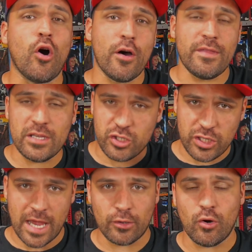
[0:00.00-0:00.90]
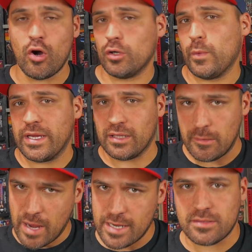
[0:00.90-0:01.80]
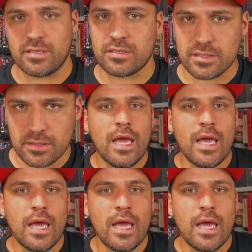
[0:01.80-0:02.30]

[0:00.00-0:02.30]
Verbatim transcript: on this channel on a weekly basis.